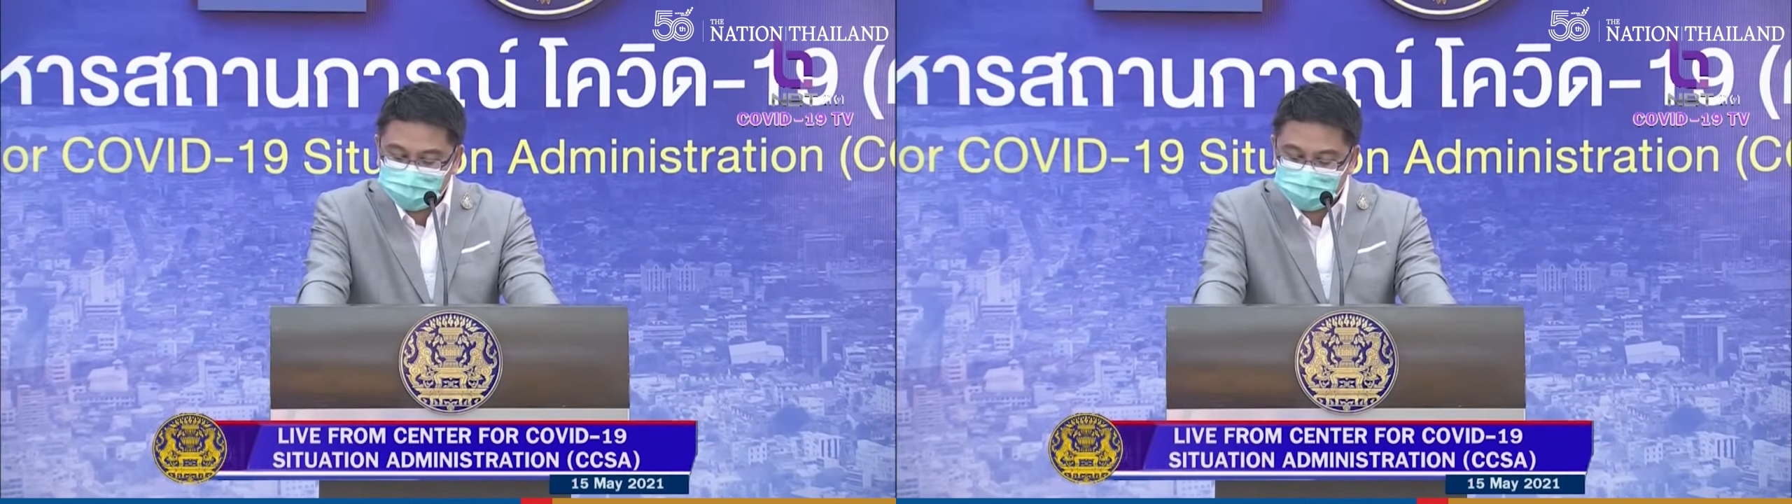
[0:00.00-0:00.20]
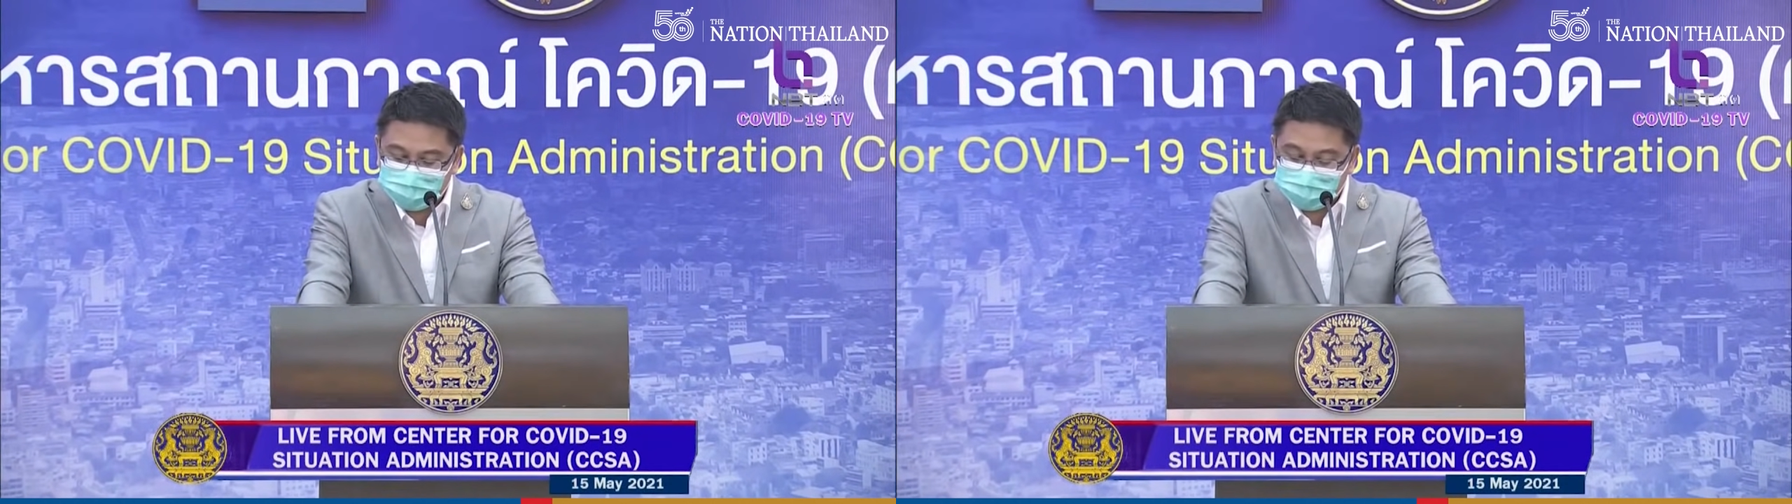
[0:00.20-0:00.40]

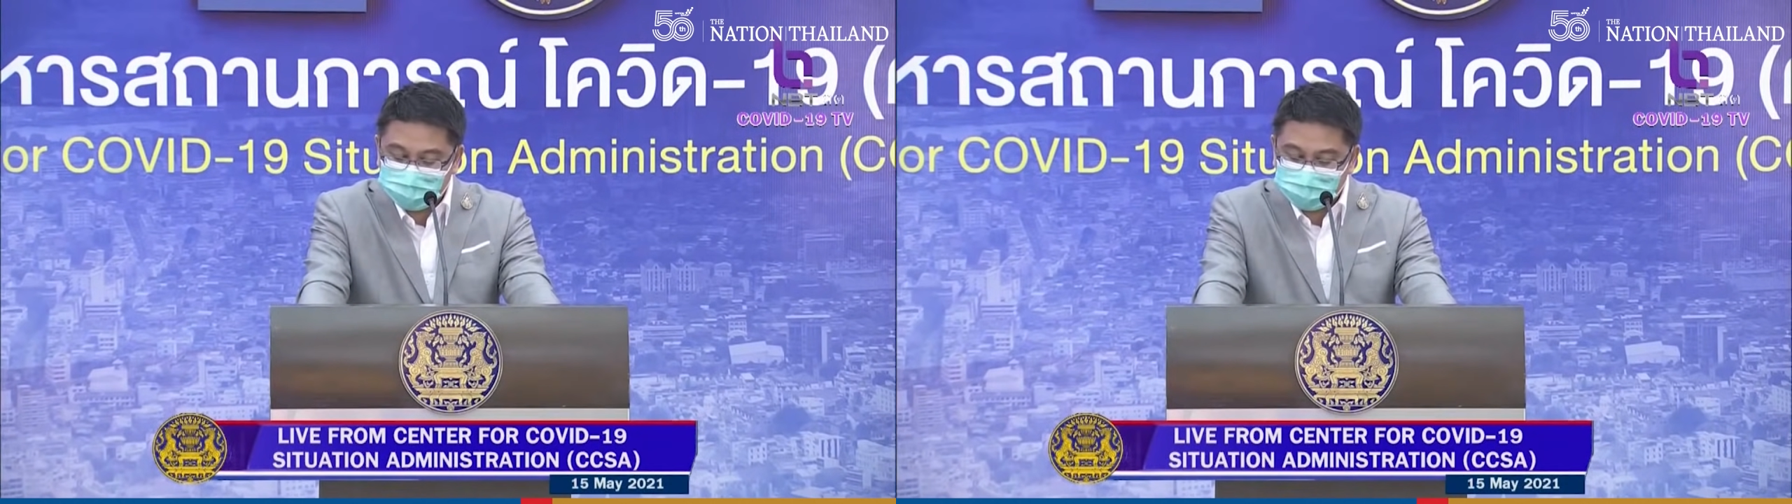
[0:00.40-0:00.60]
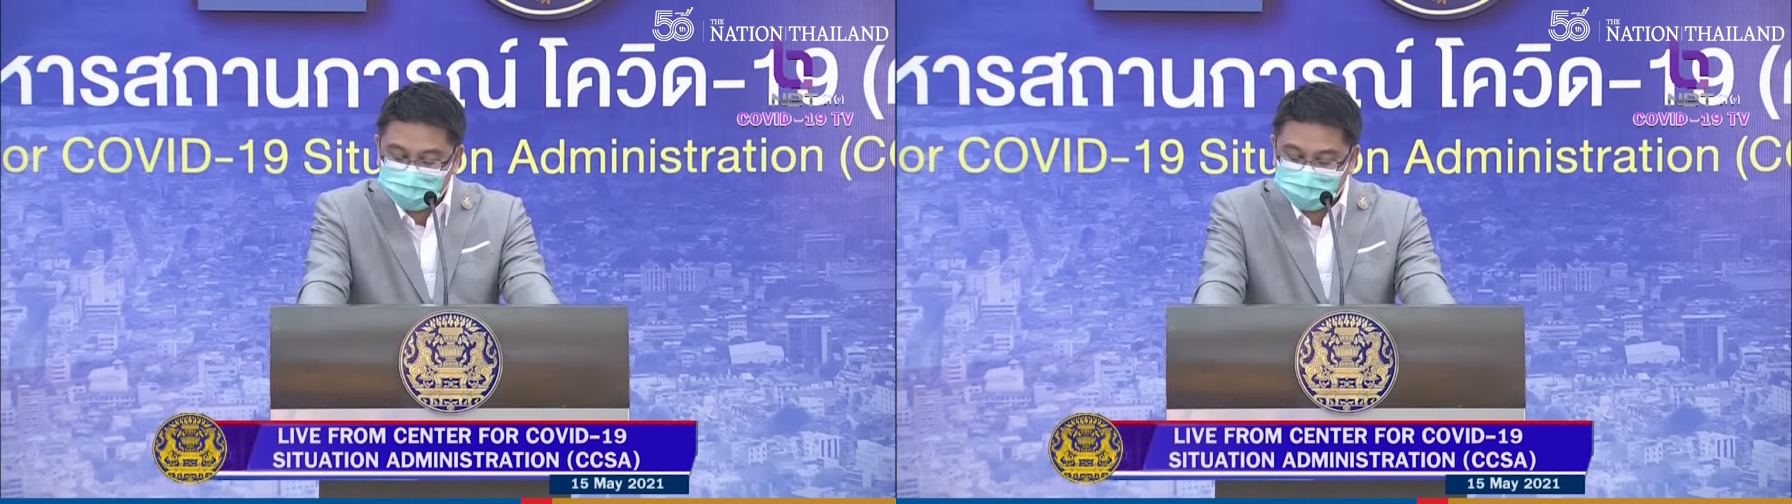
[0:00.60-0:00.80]

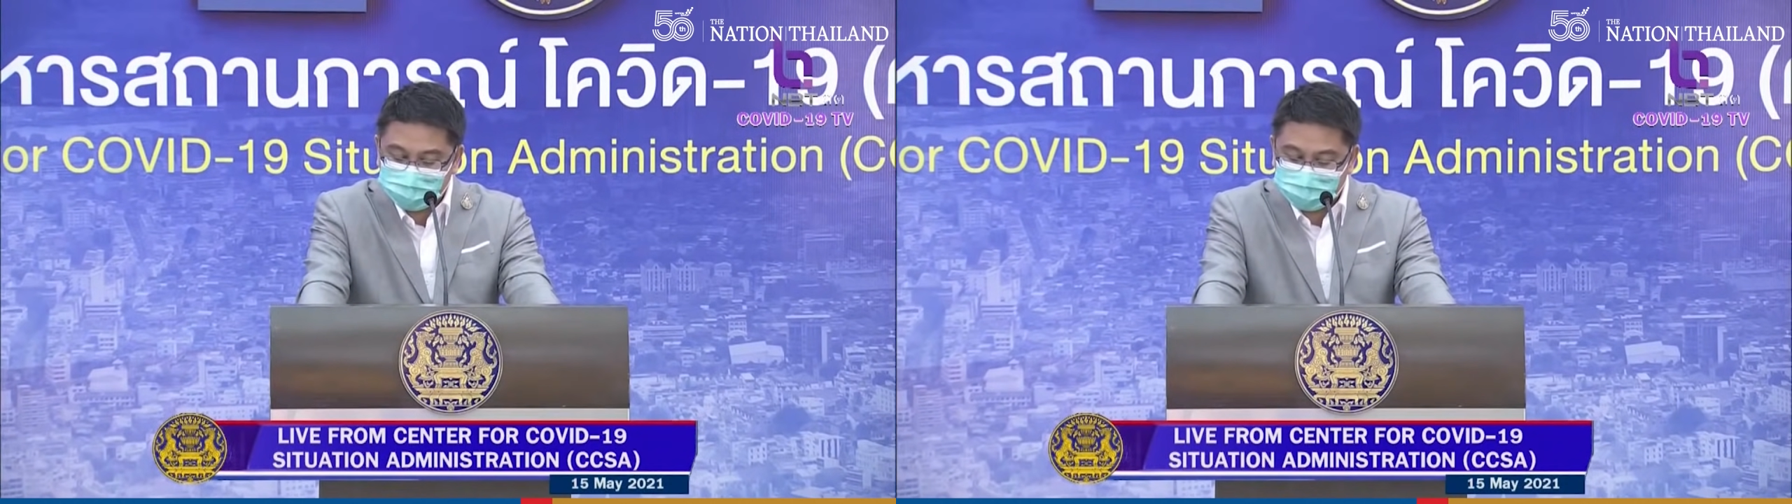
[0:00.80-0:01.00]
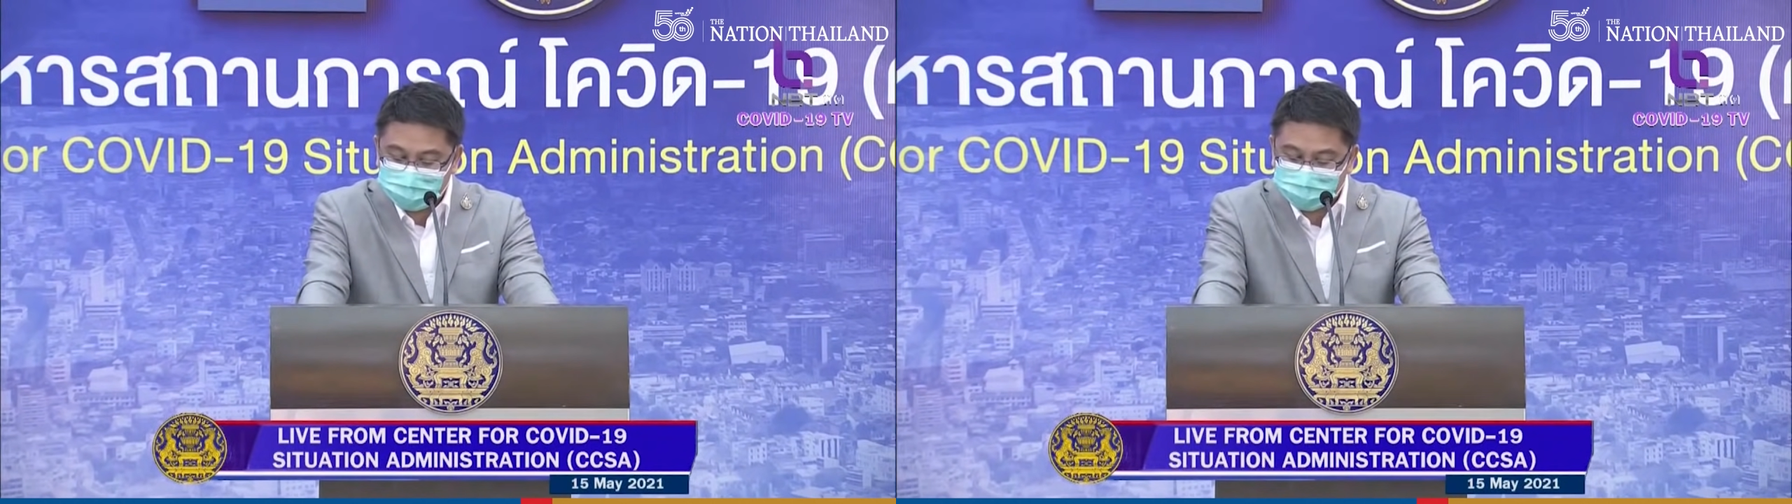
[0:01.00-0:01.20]
controlled
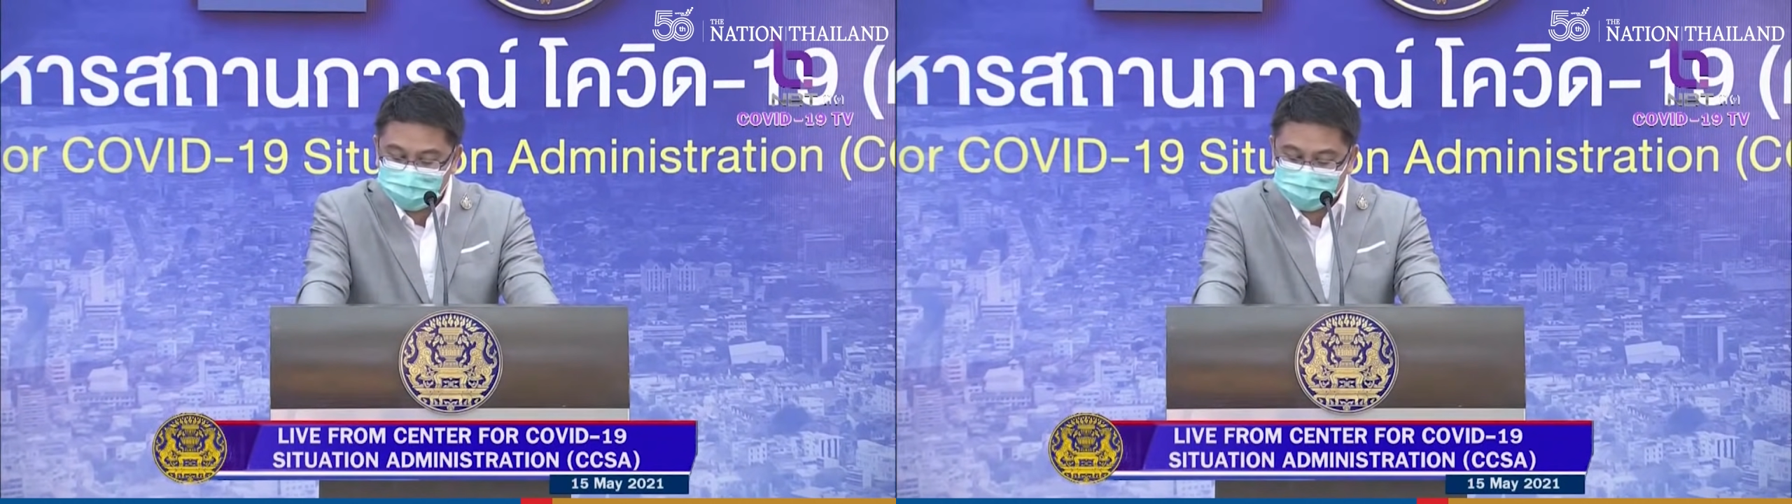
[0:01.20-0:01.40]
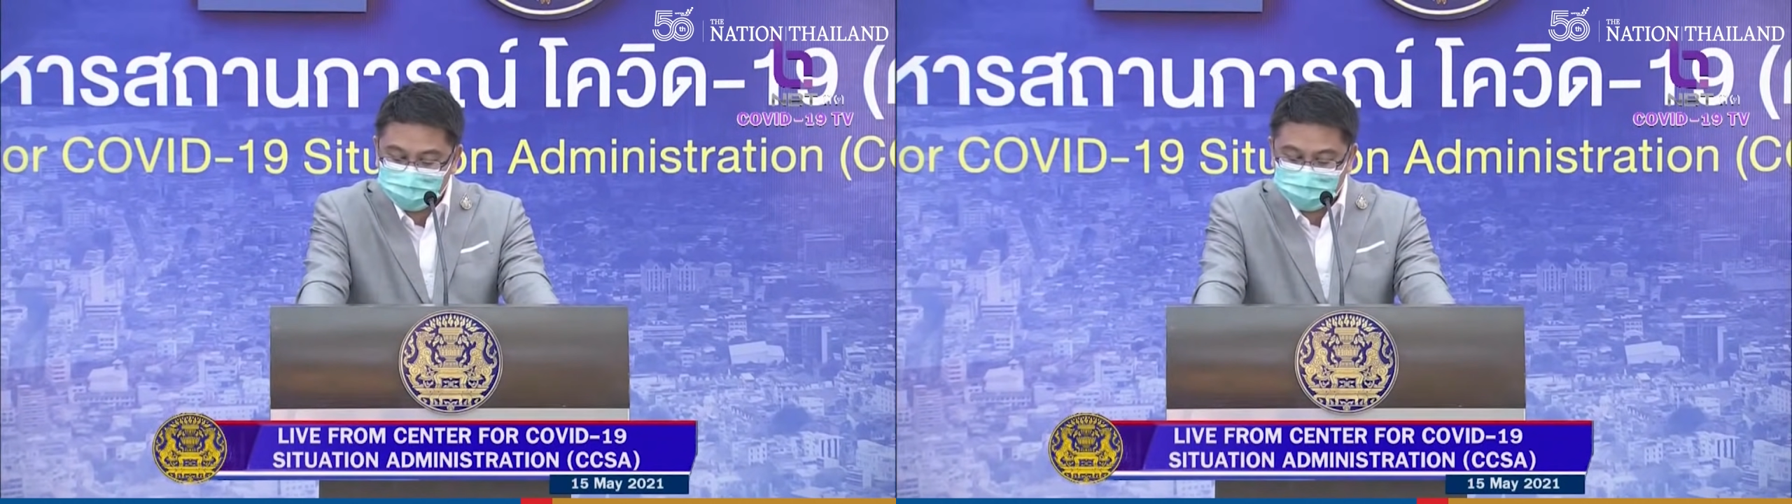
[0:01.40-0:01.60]

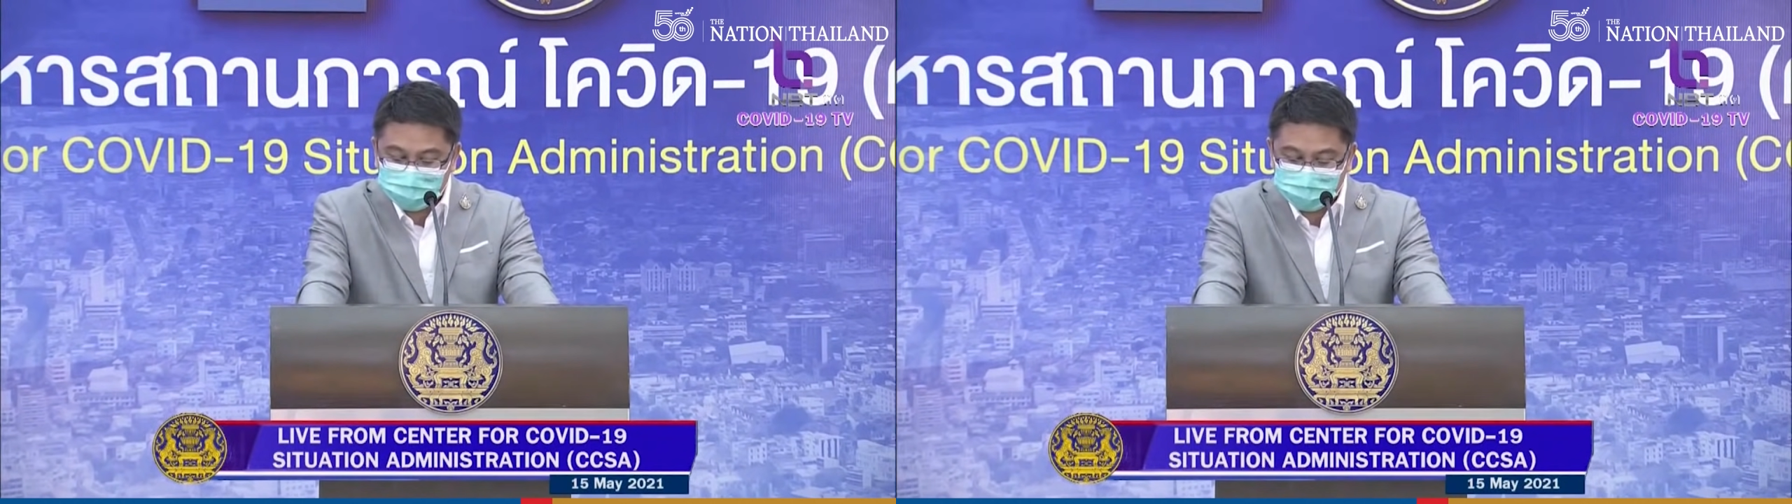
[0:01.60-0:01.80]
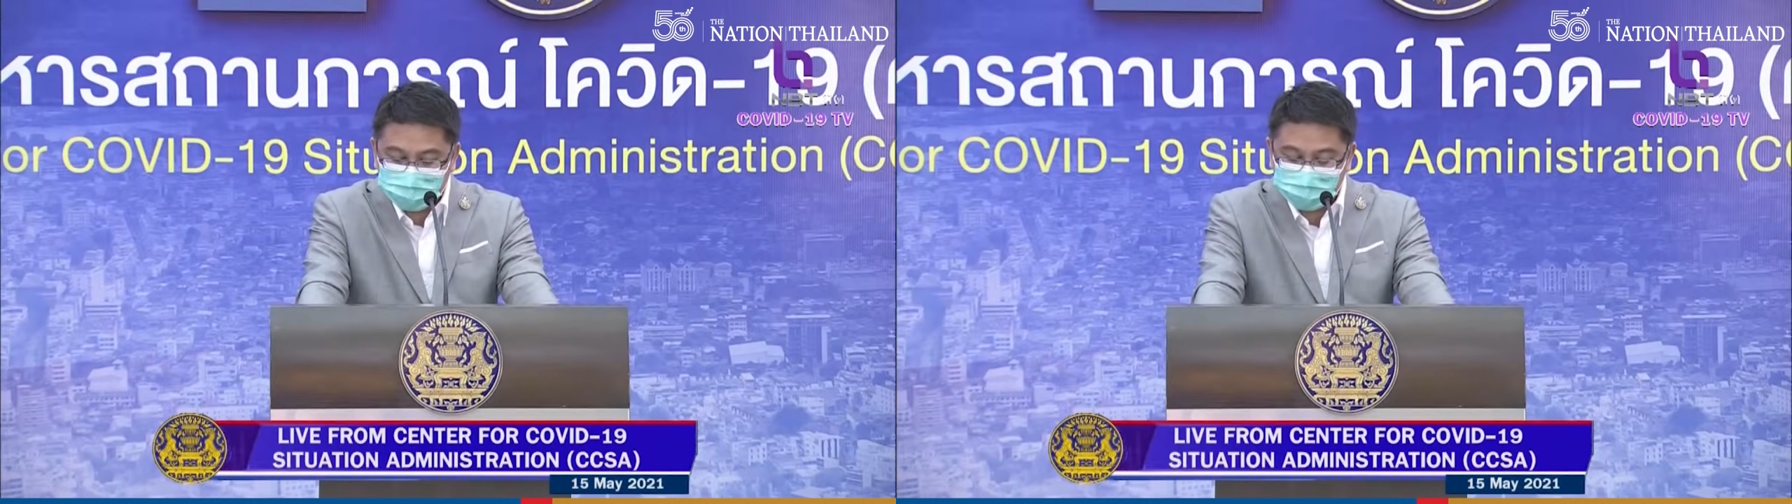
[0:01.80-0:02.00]

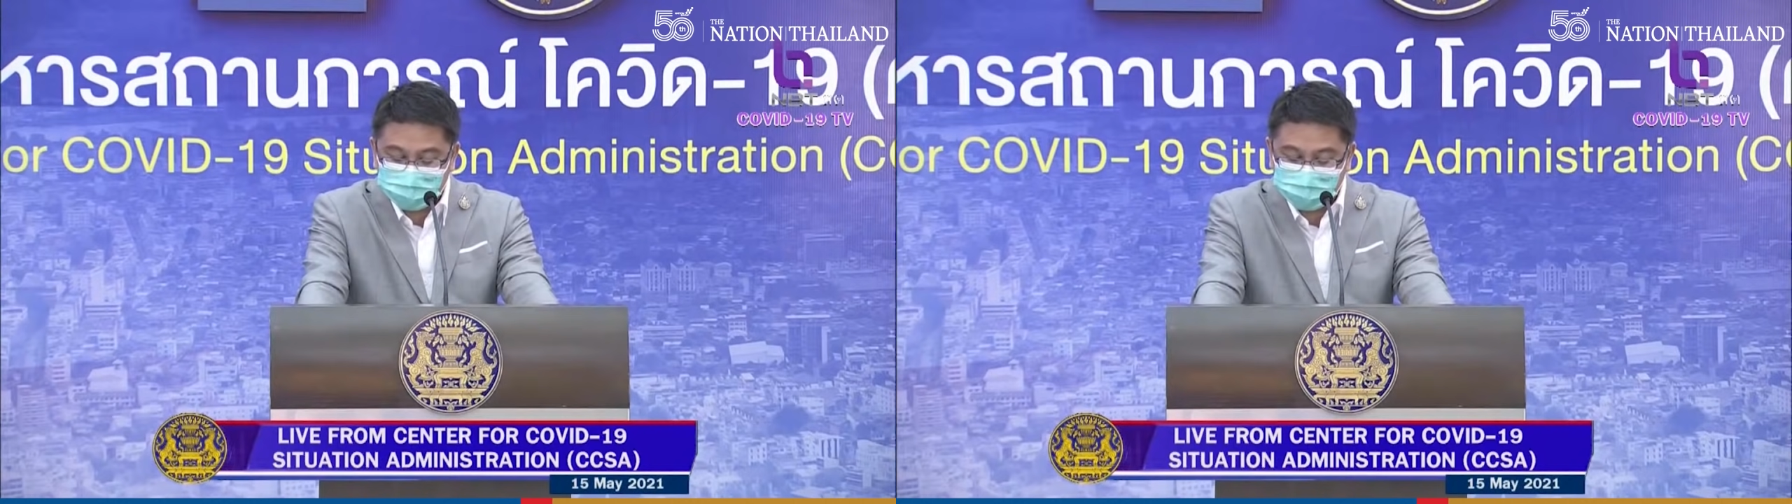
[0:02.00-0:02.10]
zones,